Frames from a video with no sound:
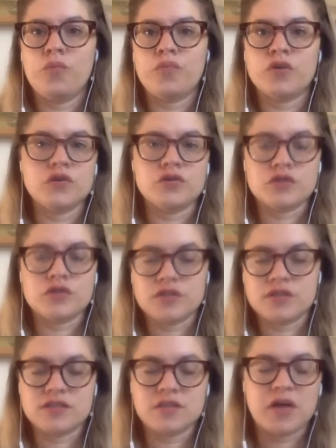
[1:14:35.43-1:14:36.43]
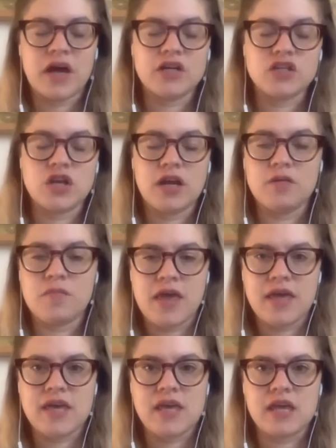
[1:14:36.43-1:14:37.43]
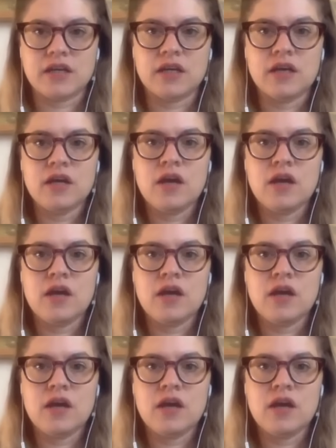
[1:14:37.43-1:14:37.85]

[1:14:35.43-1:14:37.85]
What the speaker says: producers in the supply chain making?